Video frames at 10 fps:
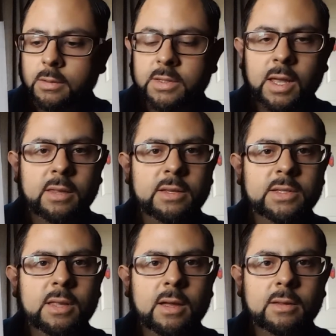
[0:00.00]
It's Andy
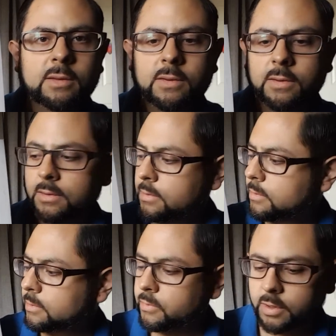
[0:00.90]
Stott.
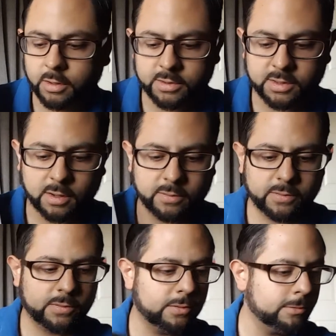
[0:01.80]
Very good
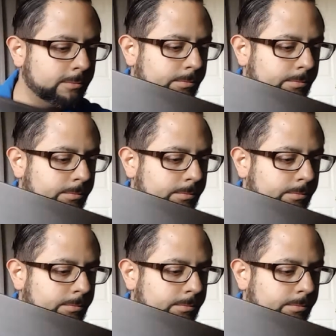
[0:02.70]
stuff.